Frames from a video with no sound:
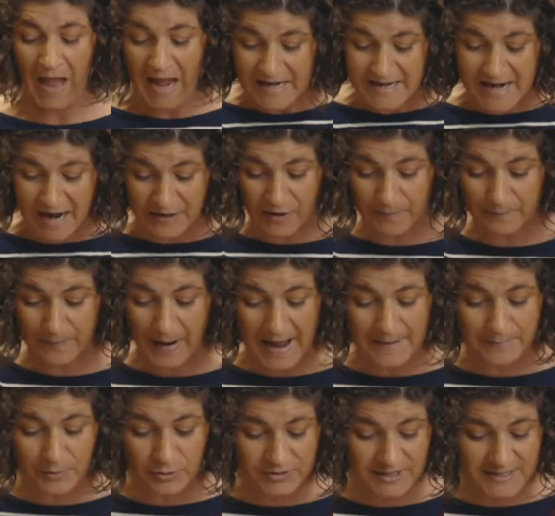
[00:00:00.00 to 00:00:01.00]
Now, the
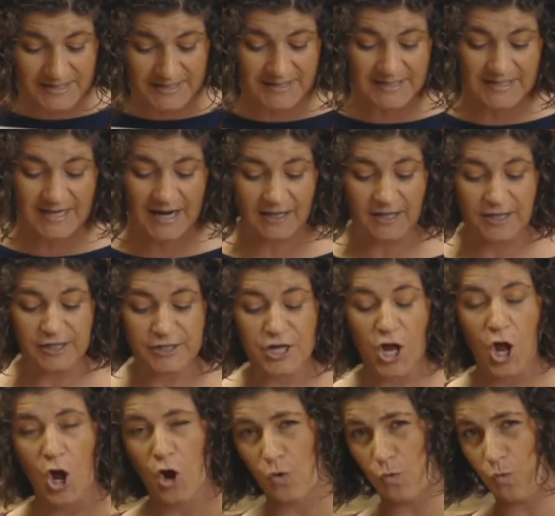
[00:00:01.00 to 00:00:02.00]
Bible doesn't tell us
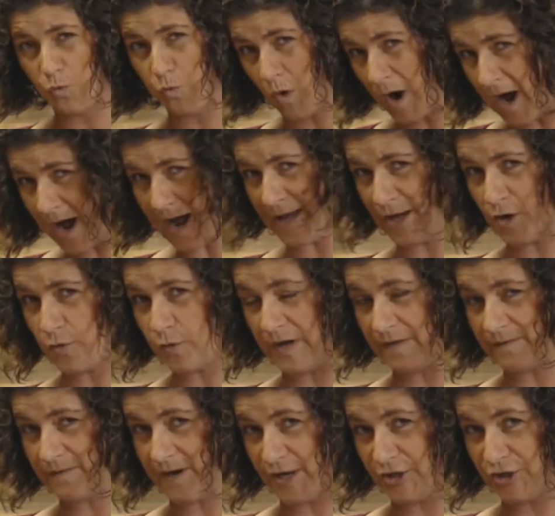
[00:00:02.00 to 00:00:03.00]
why
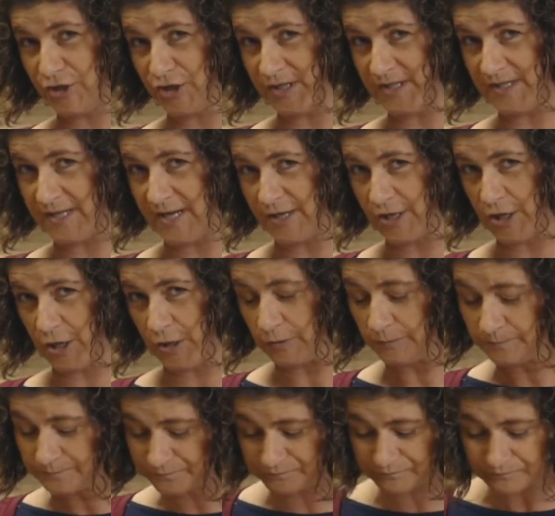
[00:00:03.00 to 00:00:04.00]
Queen Vashti said
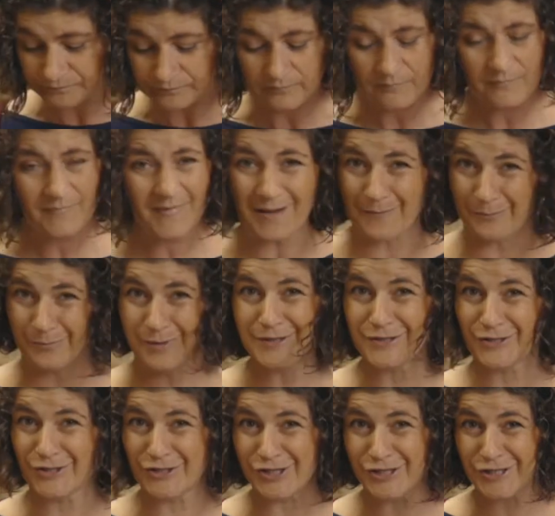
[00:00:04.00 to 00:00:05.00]
no,
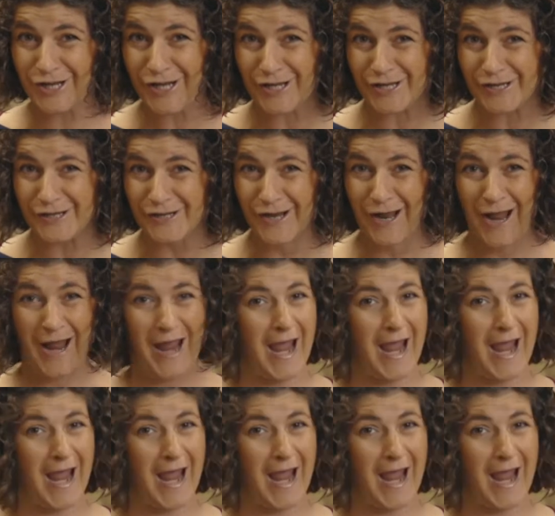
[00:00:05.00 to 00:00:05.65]
but she did.